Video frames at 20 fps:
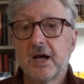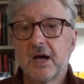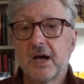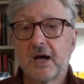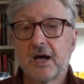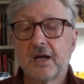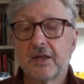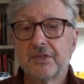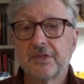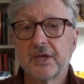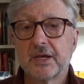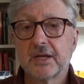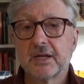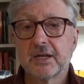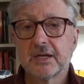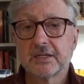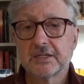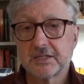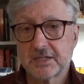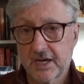that
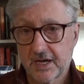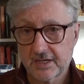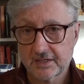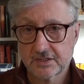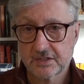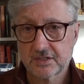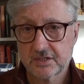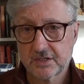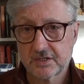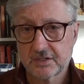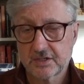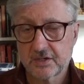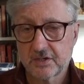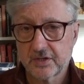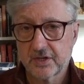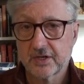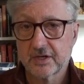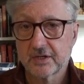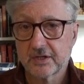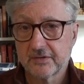attest to
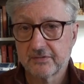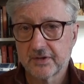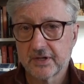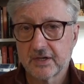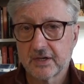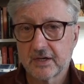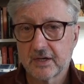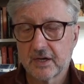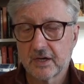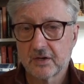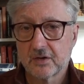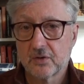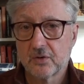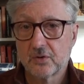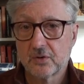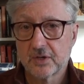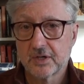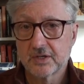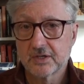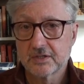their living
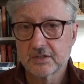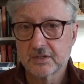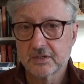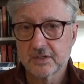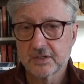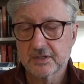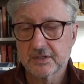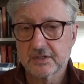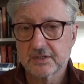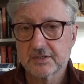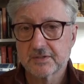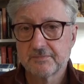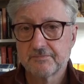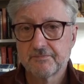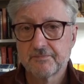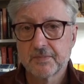according to this.